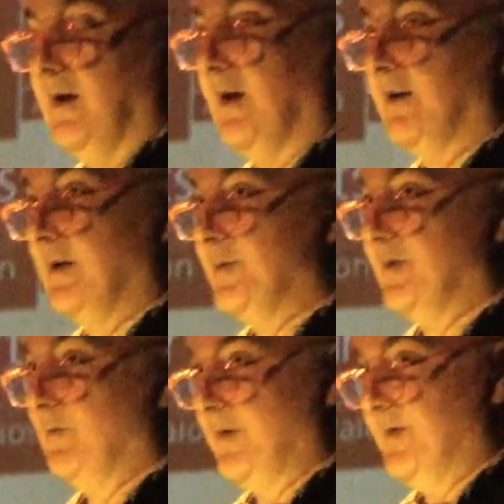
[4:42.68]
and that was
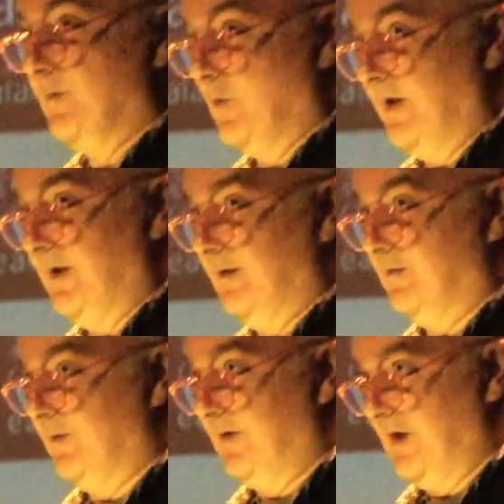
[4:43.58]
the reason why
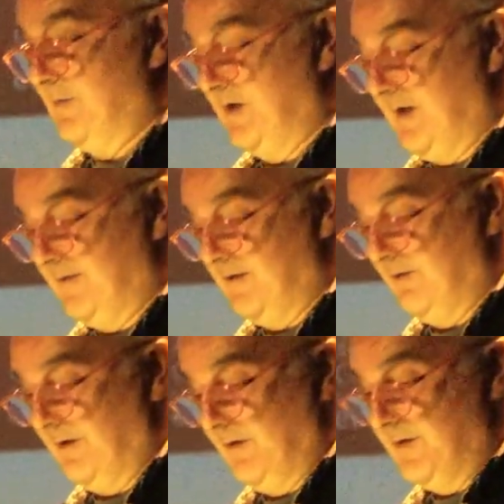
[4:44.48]
we named it after
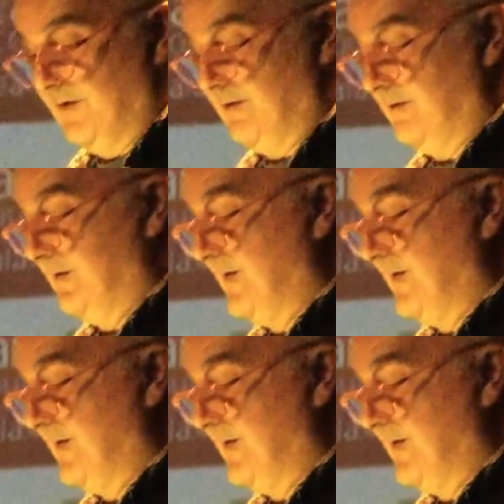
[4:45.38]
Gregory O'Donoghue.